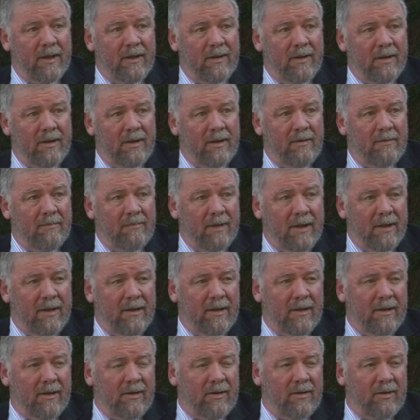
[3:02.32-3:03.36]
the
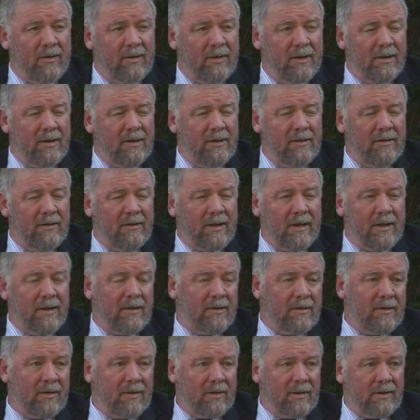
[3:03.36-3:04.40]
mother,
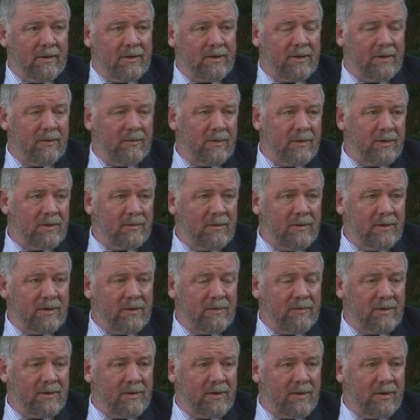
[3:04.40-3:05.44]
38 I think she was when
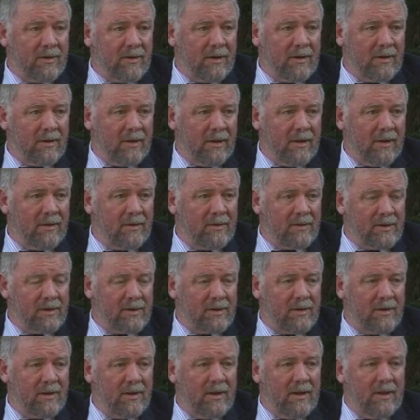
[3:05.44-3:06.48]
she was
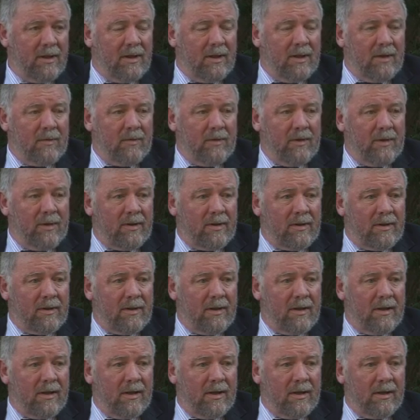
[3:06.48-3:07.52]
diagnosed with
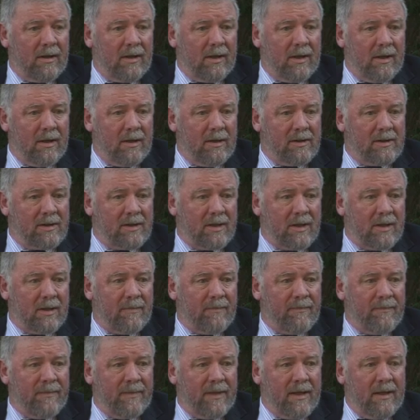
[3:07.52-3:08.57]

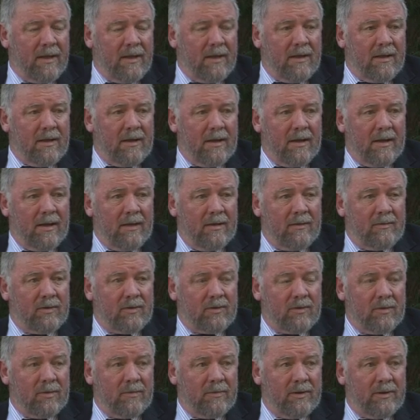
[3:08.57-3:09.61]
cancer.
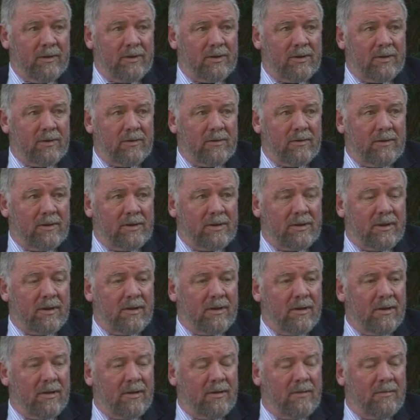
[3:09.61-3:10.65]
Trauma insurance
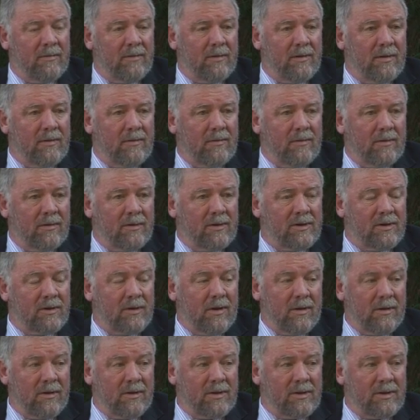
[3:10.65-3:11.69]
claim was
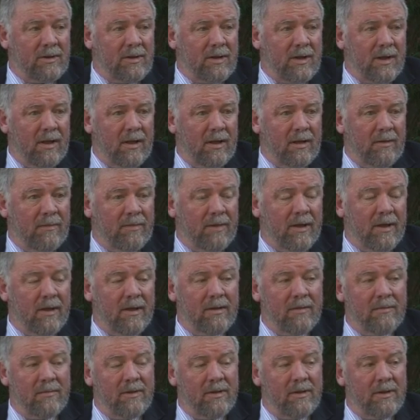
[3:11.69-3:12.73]
lodged and
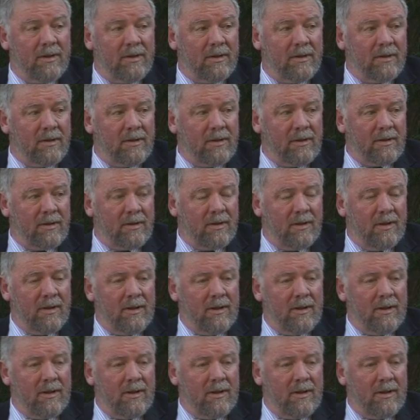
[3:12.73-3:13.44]
paid immediately.